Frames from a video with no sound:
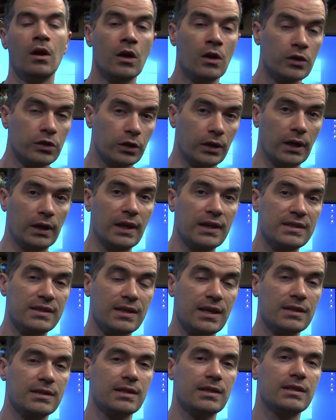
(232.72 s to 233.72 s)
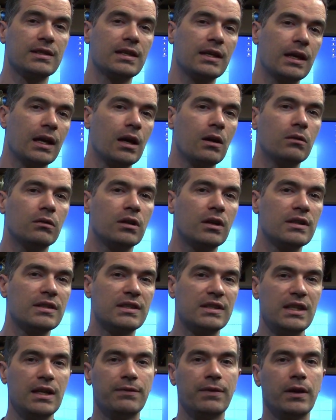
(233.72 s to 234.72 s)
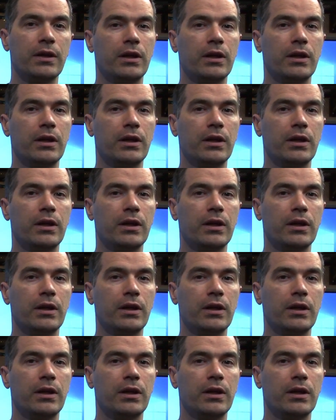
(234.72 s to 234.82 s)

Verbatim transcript: So now let's test this thing out and see if I